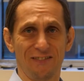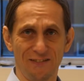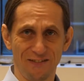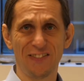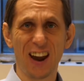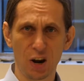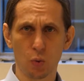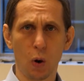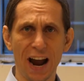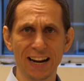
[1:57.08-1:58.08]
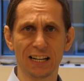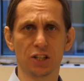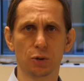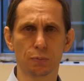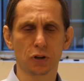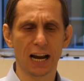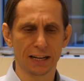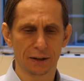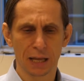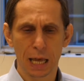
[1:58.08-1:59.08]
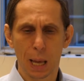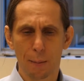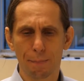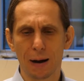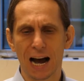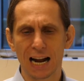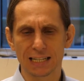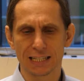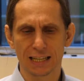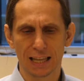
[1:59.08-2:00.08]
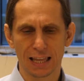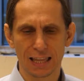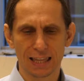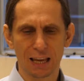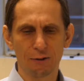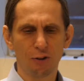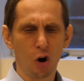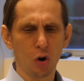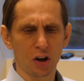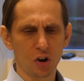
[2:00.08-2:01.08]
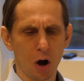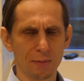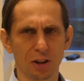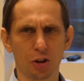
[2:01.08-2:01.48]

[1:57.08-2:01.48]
very widely spread, but they follow a common